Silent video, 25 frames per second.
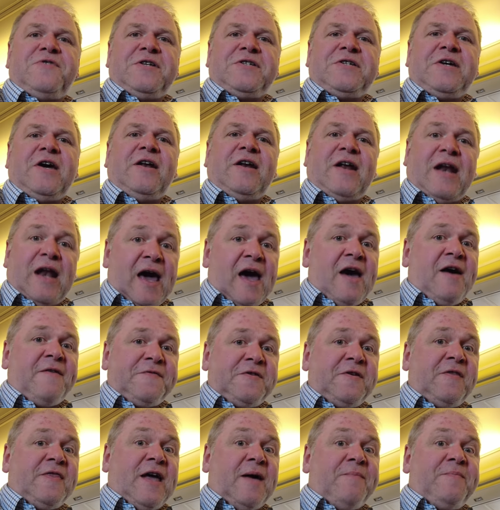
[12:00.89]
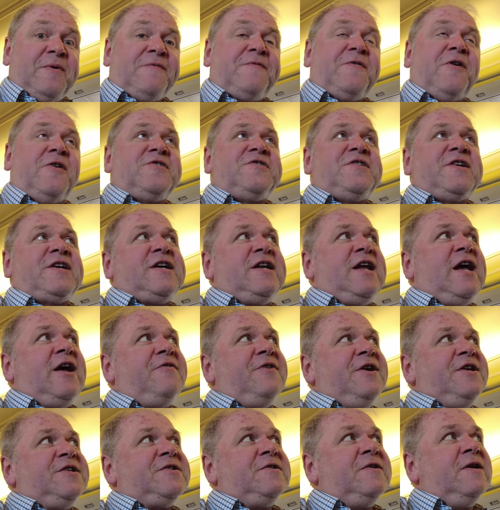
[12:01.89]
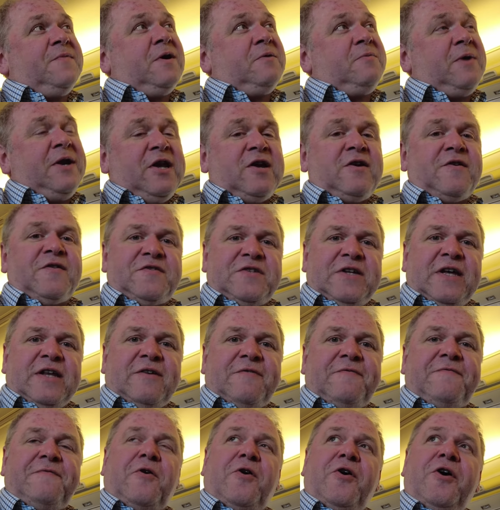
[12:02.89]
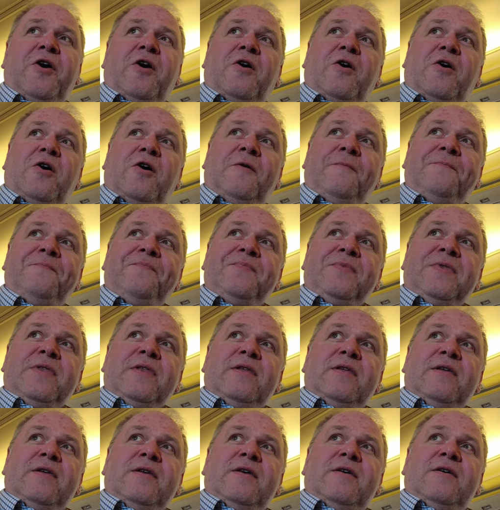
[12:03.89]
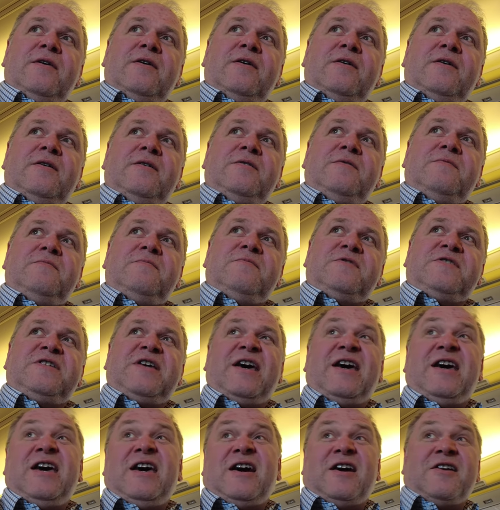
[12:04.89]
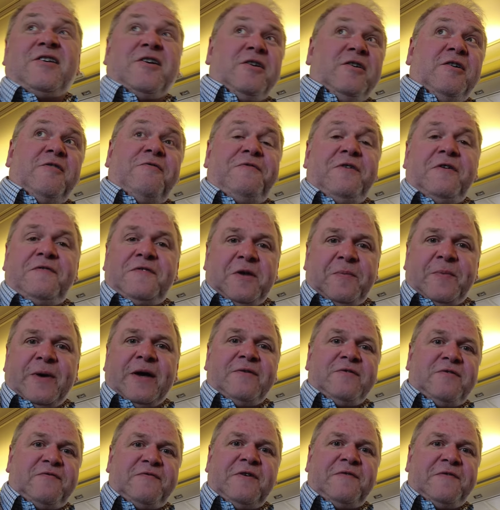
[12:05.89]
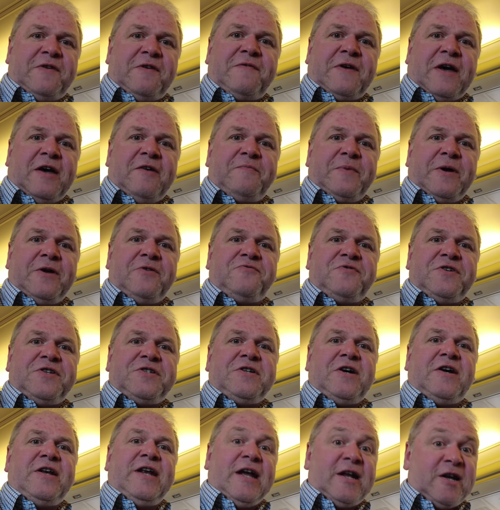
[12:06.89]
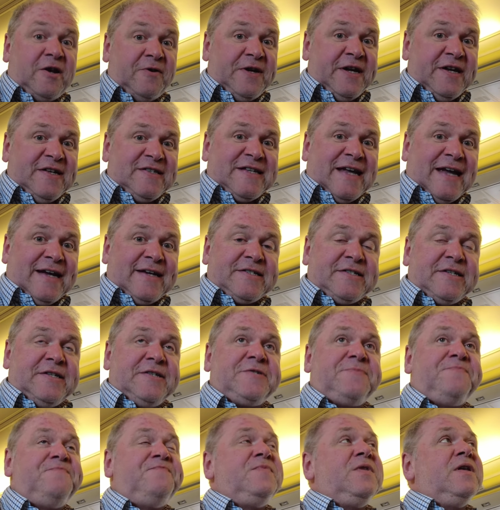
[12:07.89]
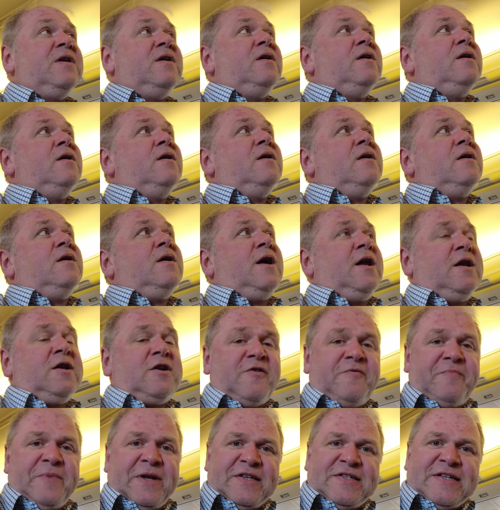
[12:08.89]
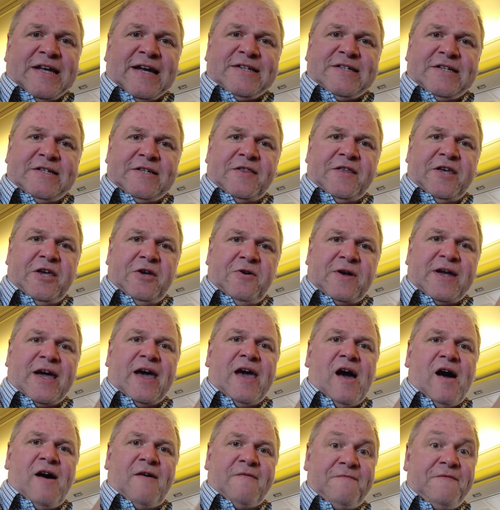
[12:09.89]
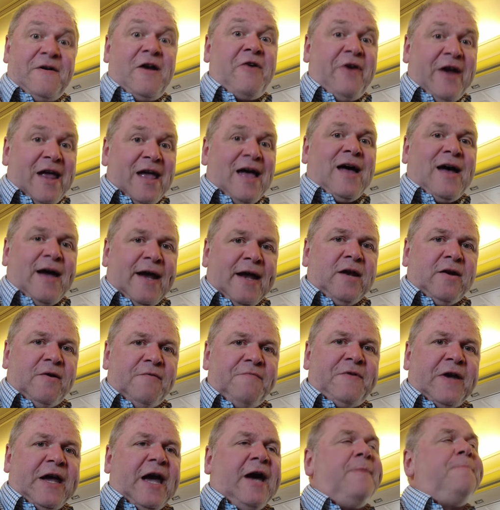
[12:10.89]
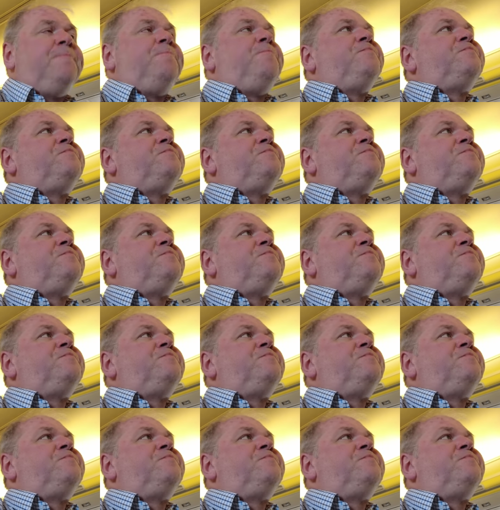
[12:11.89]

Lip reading: return, and I have done that before to the Canaries. And when you consider for your, say, I don't know, £50, £55 return, including taxes, and government taxes in the UK are very high, don't forget.